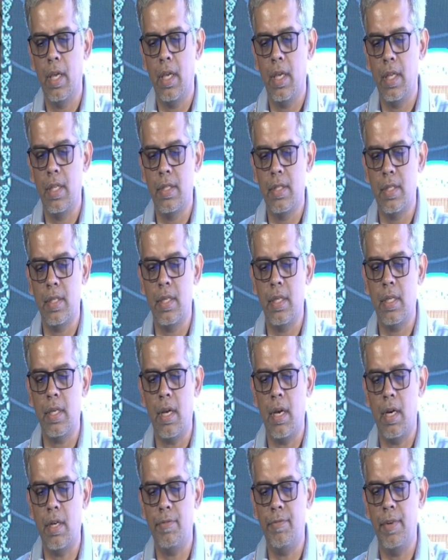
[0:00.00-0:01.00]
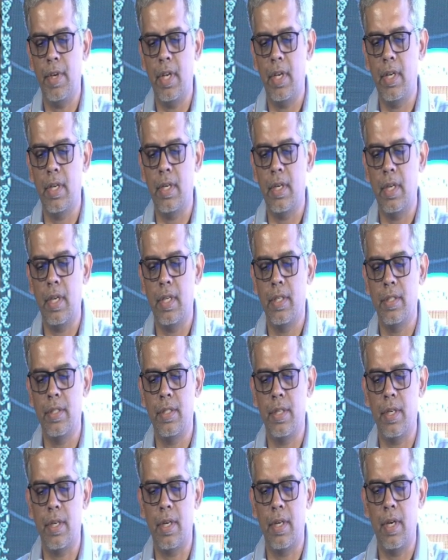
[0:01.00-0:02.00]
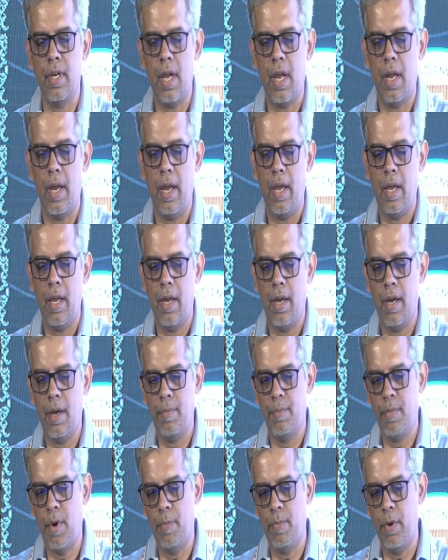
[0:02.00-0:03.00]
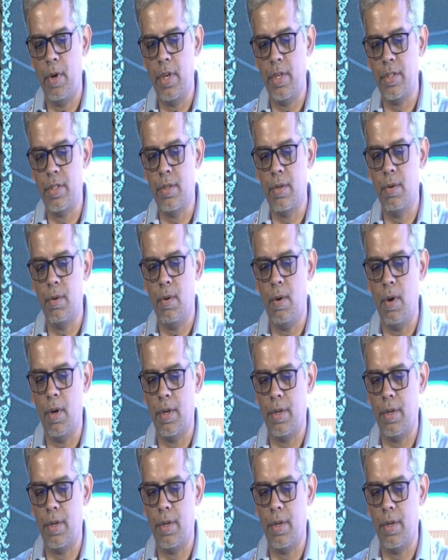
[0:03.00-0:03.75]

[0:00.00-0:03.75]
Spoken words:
incident heart failure in the general population cohort.